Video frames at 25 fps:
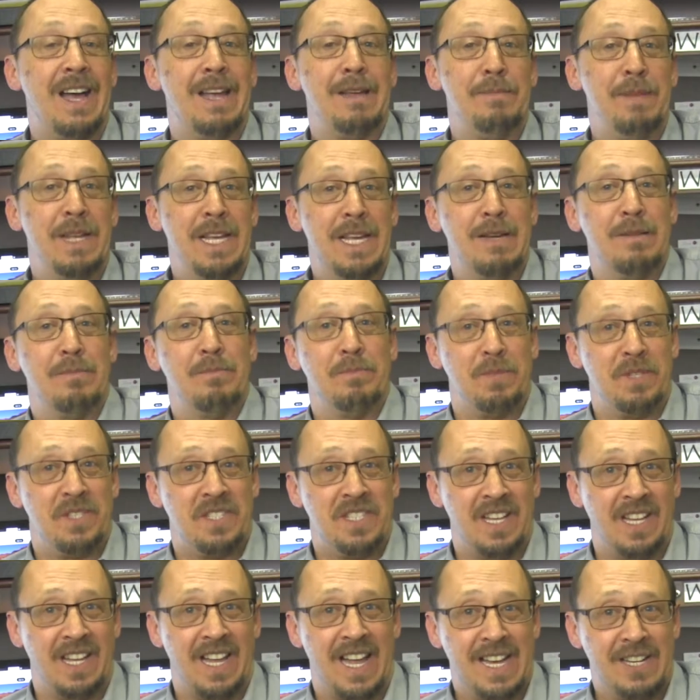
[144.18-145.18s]
IBM
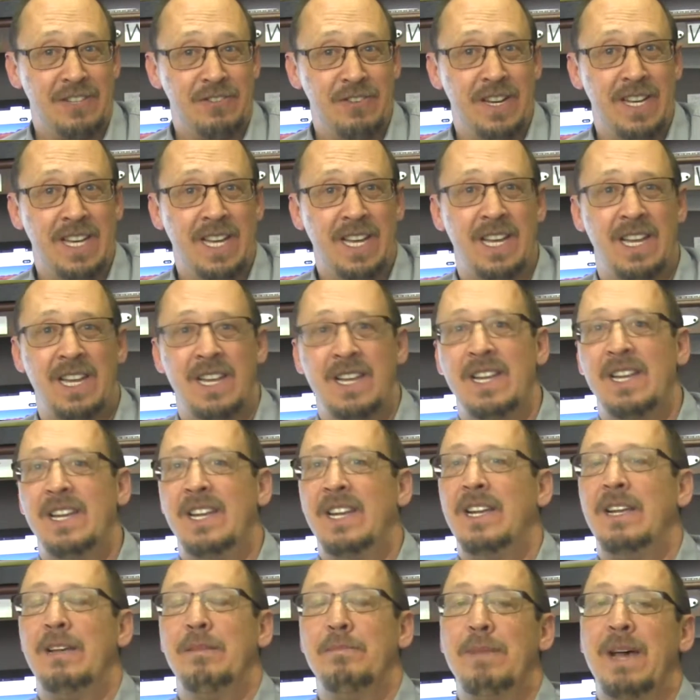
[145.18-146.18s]
Selectric,
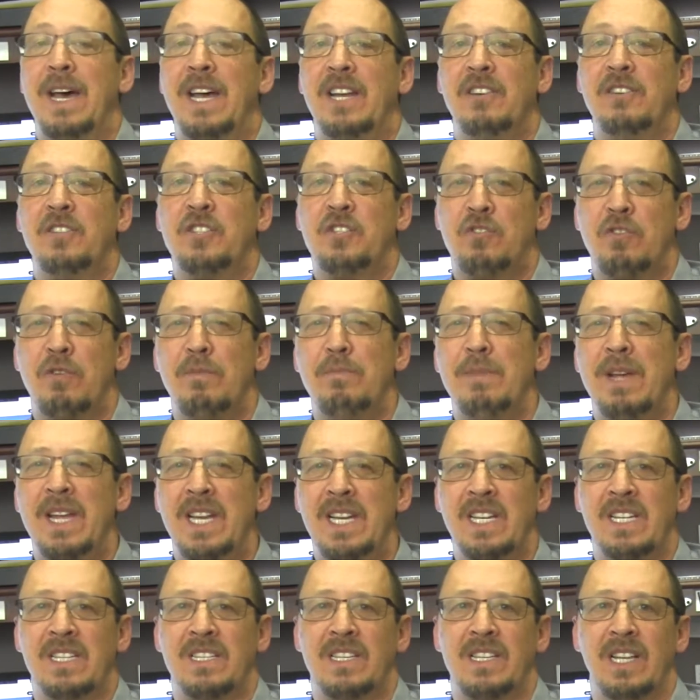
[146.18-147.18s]
it matters
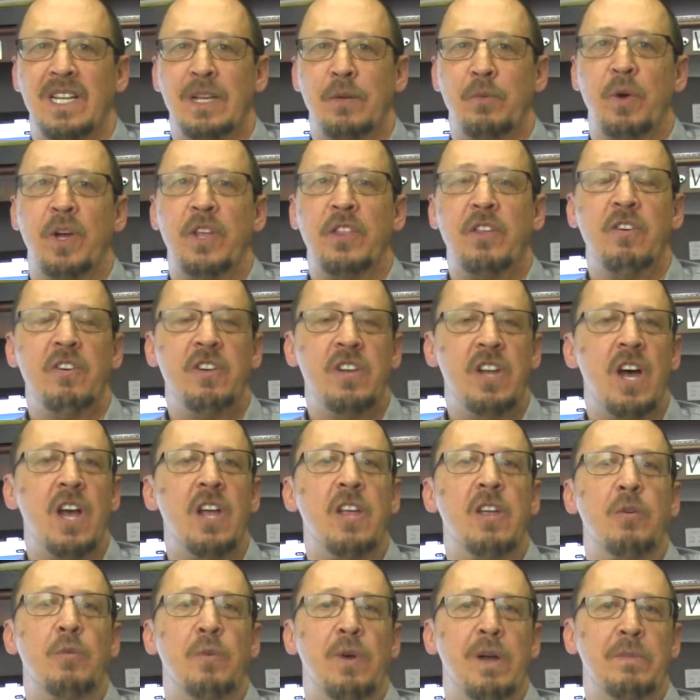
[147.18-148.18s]
tremendously whether or
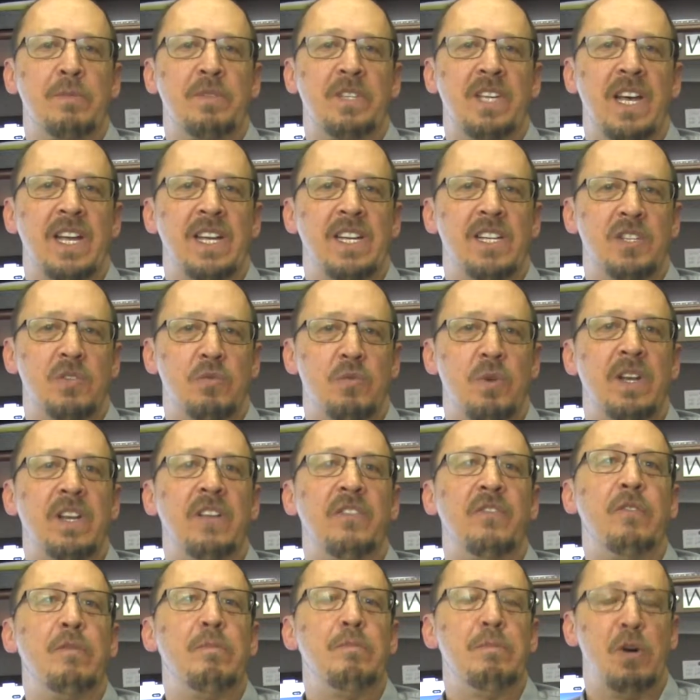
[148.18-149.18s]
not your website is ready
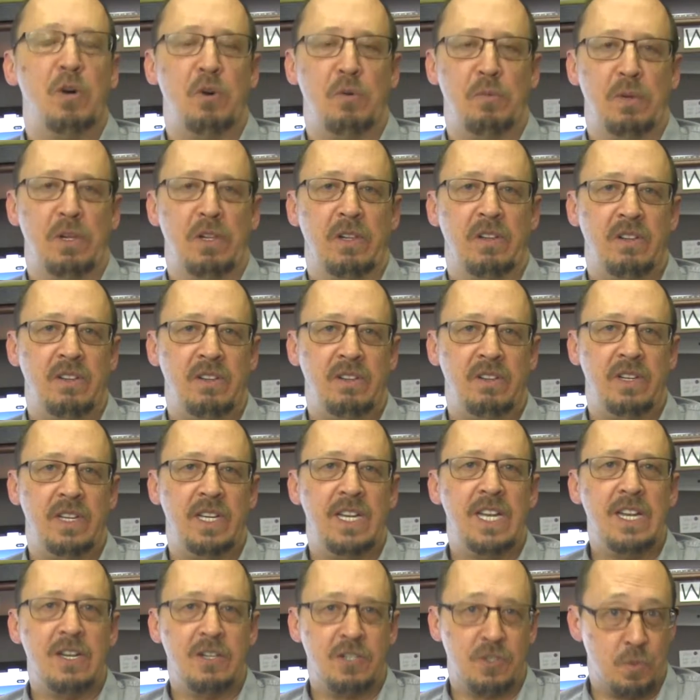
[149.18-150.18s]
for mobile.
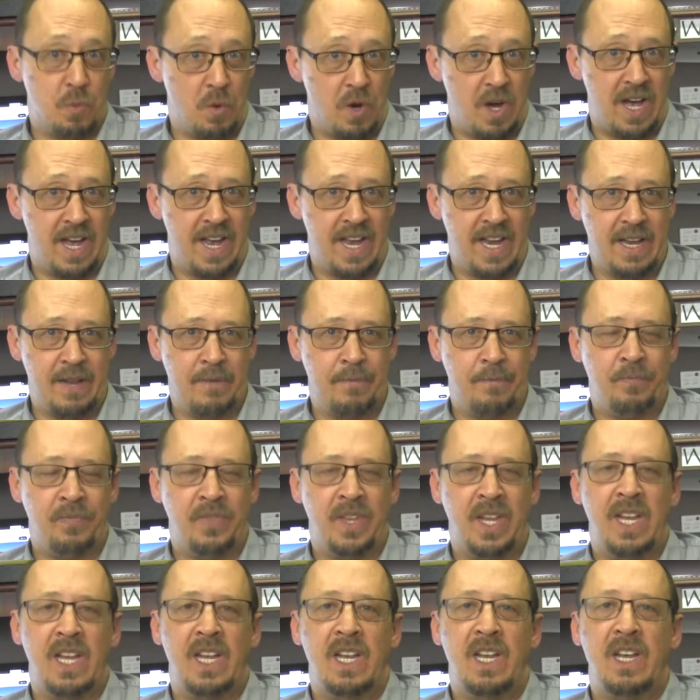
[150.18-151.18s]
And here's why.
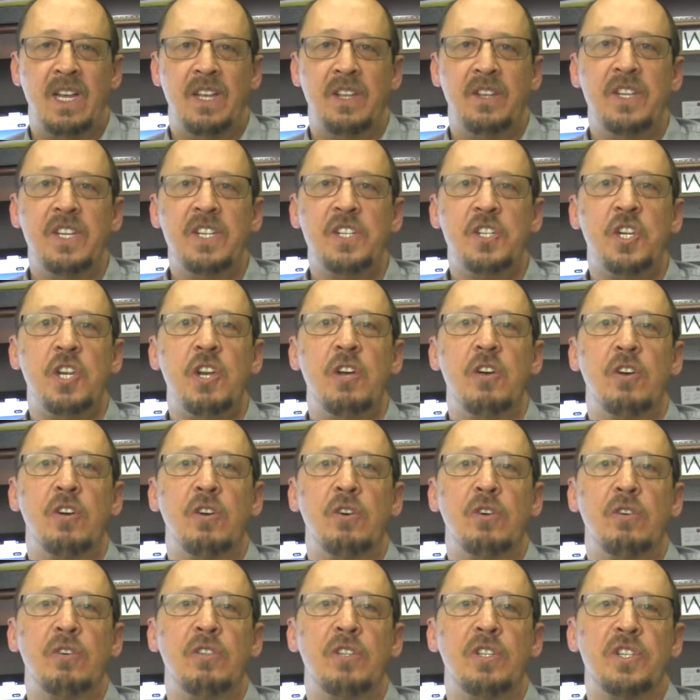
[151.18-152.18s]
This year,
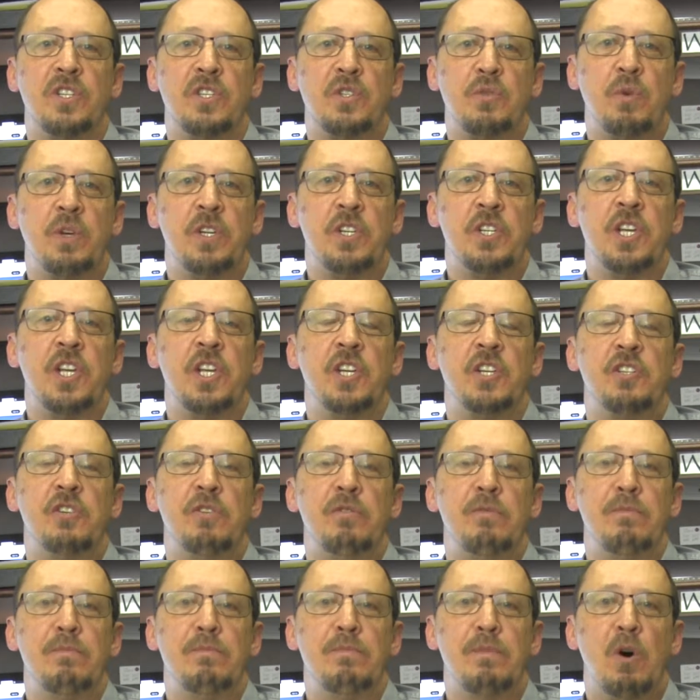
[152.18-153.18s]
Google is switching
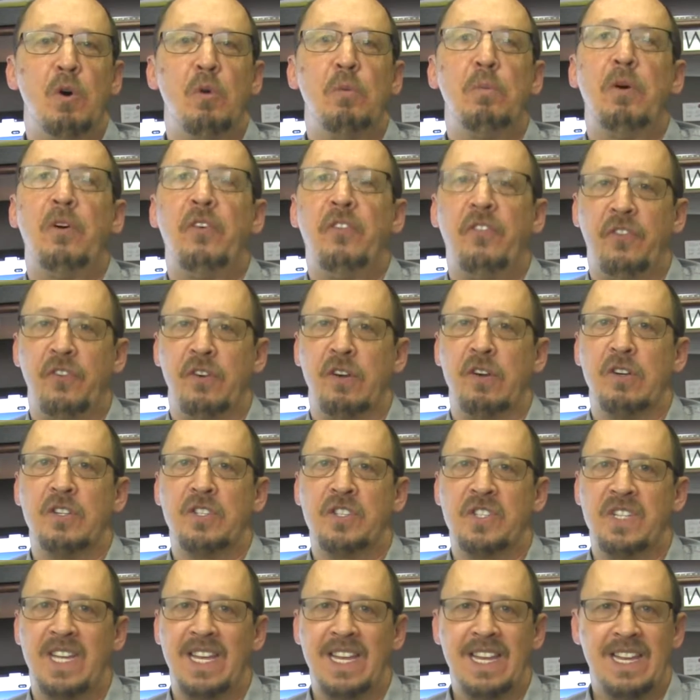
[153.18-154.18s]
to
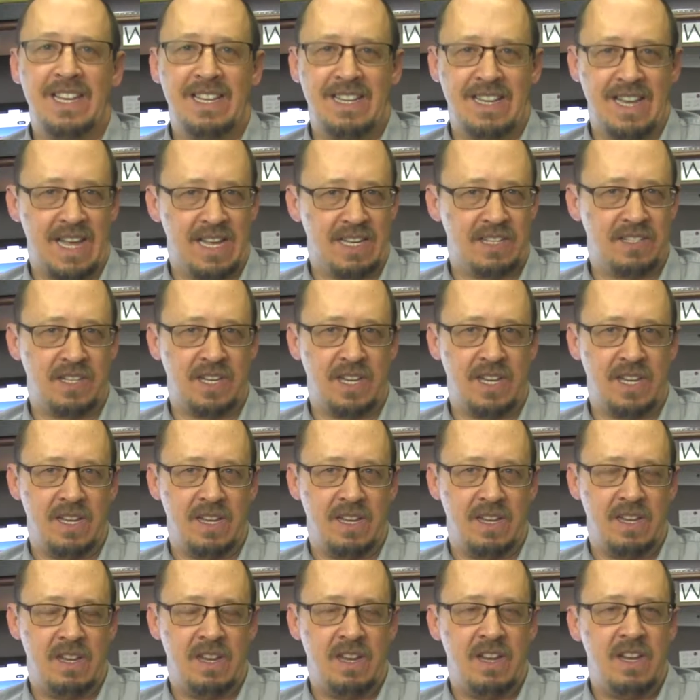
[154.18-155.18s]
mobile-first indexing.
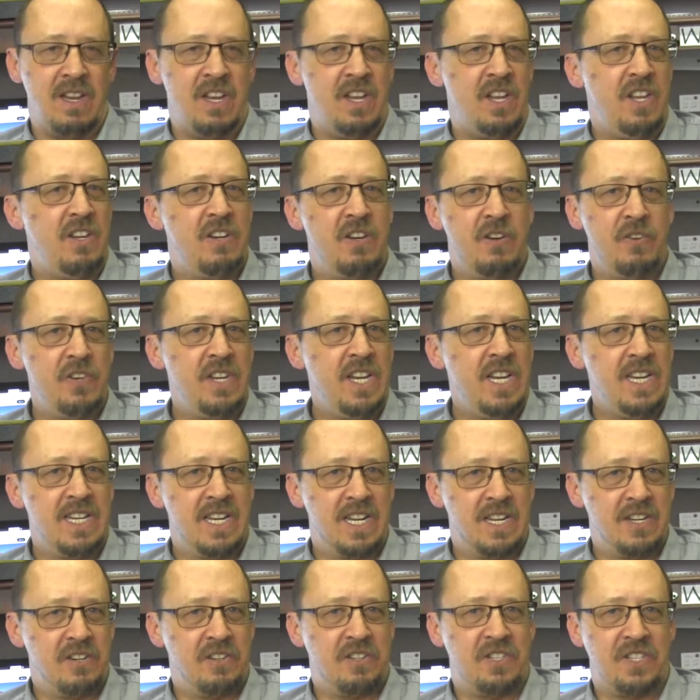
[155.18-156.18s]
You don't need
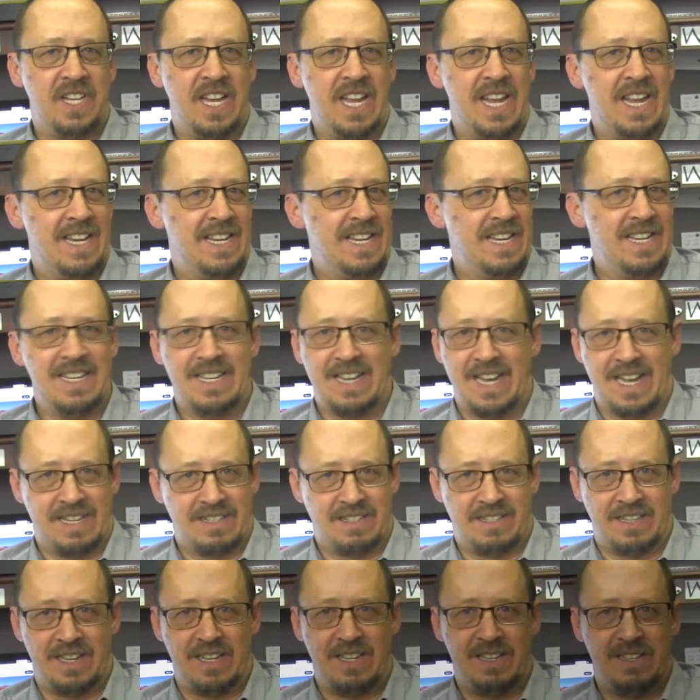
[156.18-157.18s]
to understand
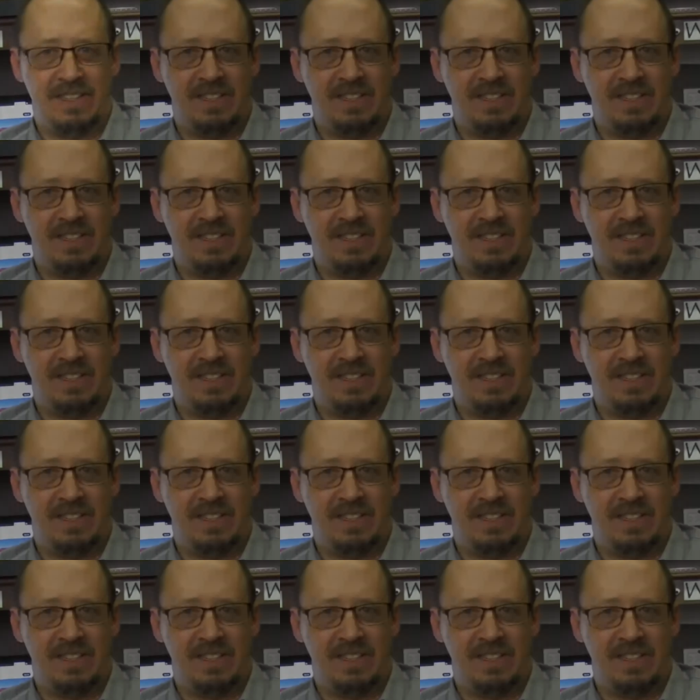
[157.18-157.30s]
indexing.